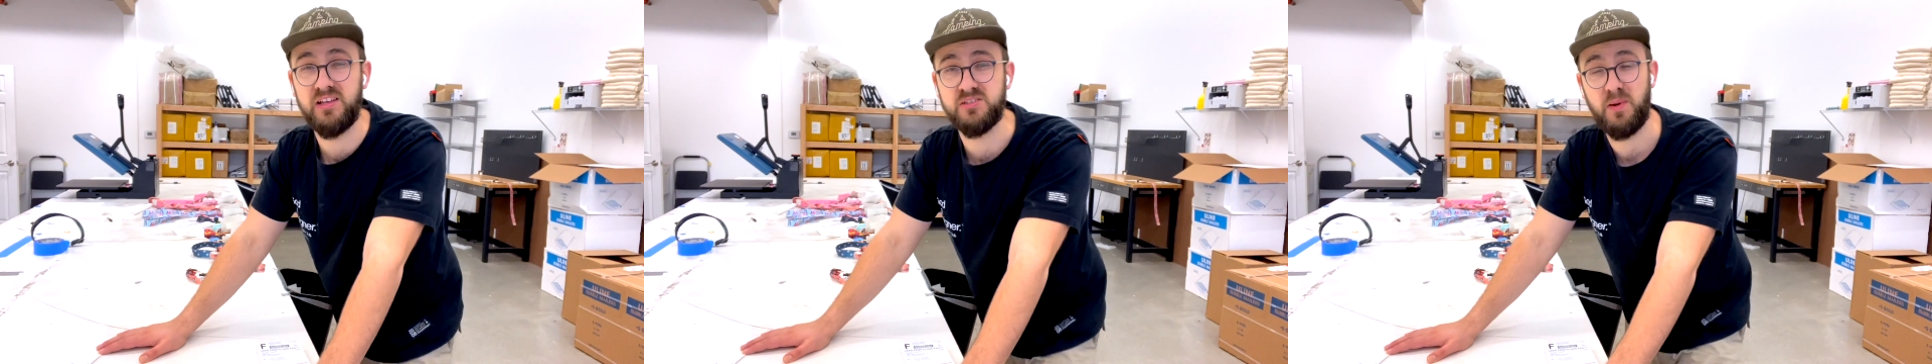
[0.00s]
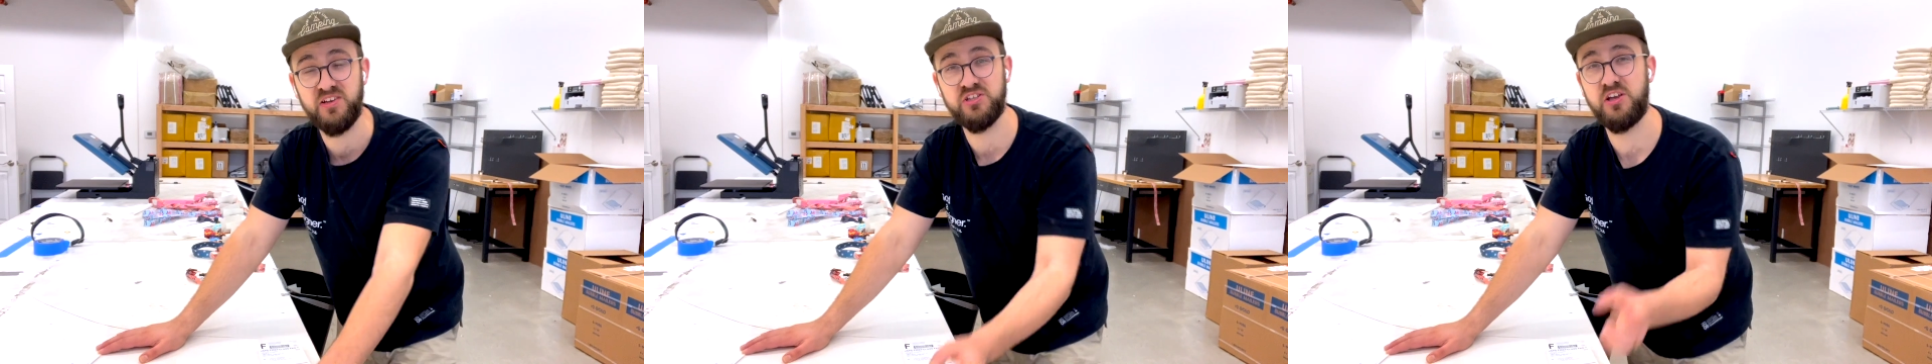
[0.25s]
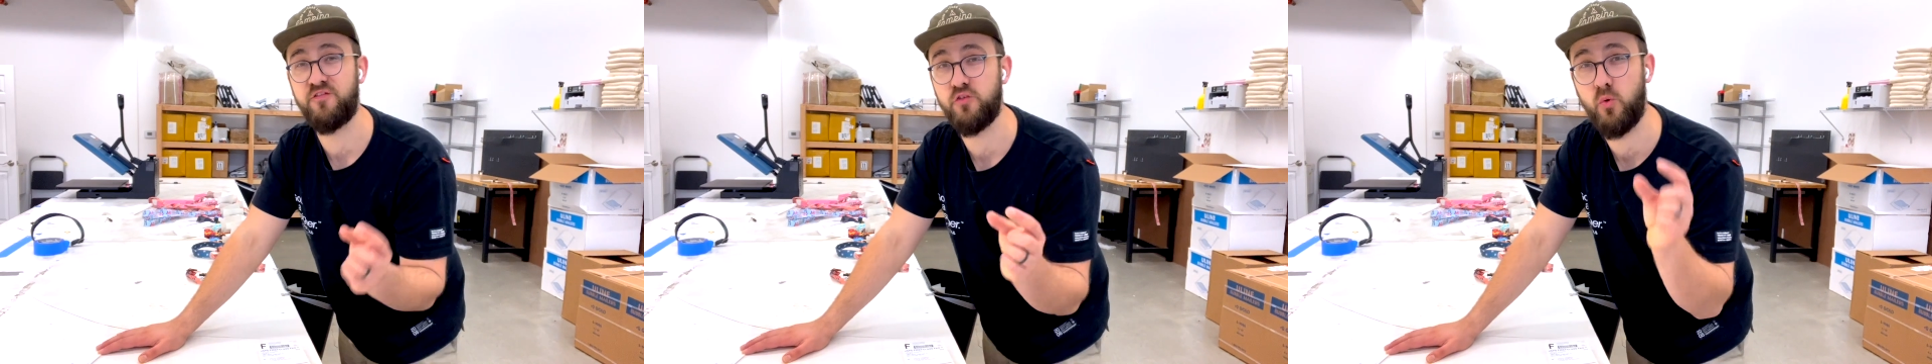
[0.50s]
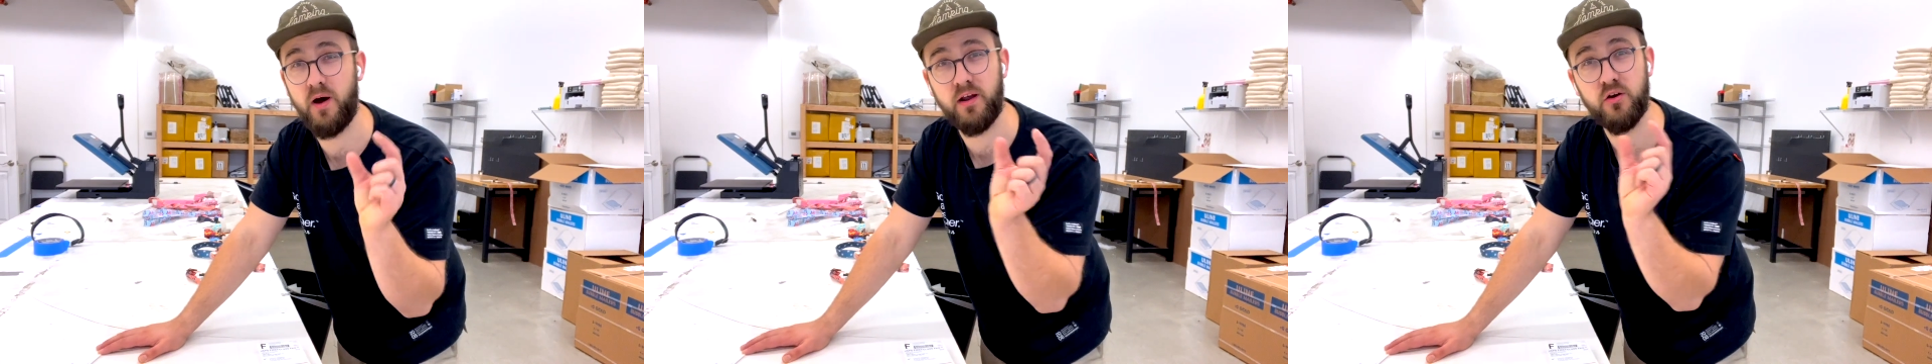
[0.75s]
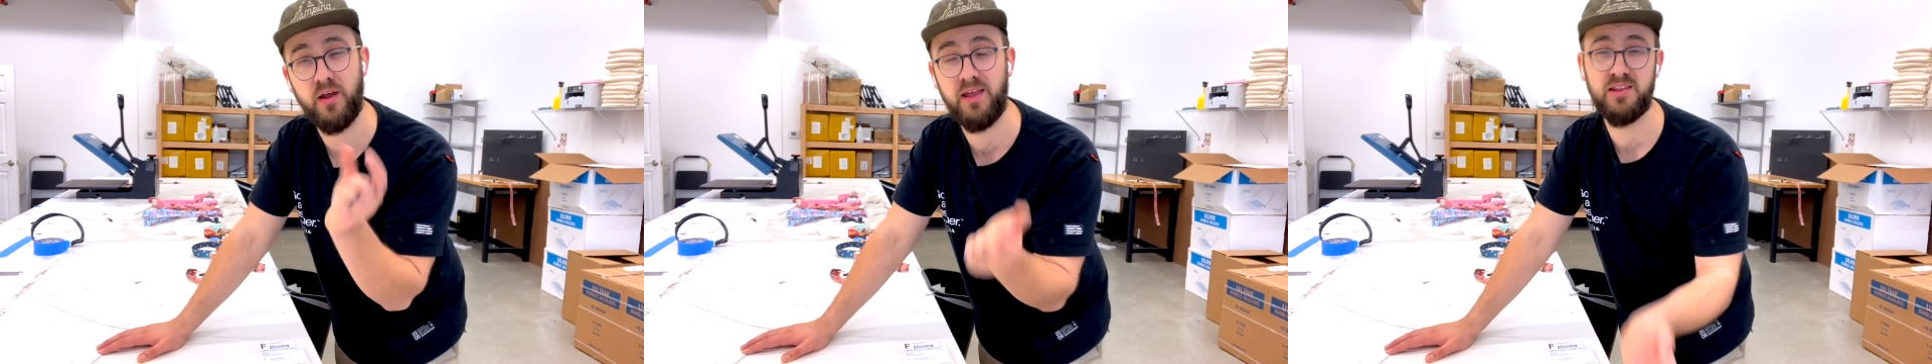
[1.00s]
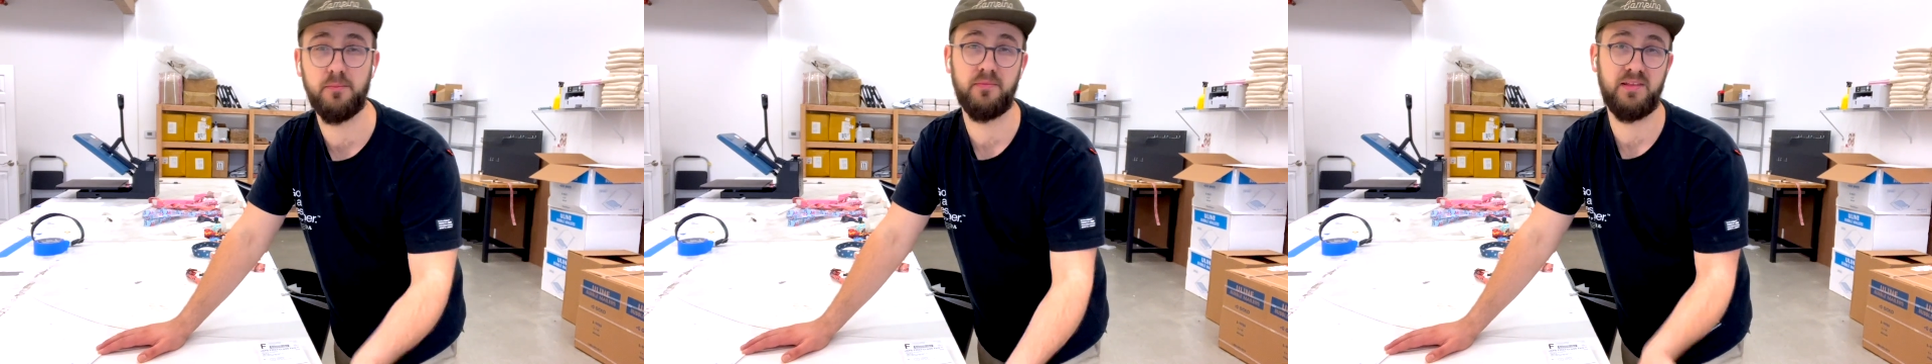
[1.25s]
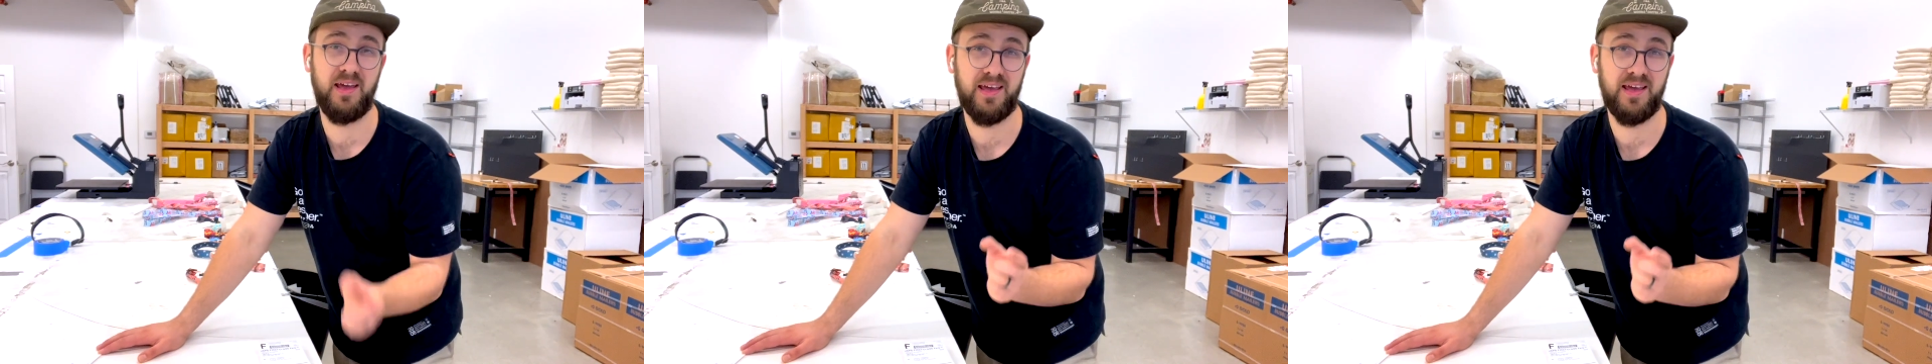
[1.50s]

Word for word: especially if you want to create them the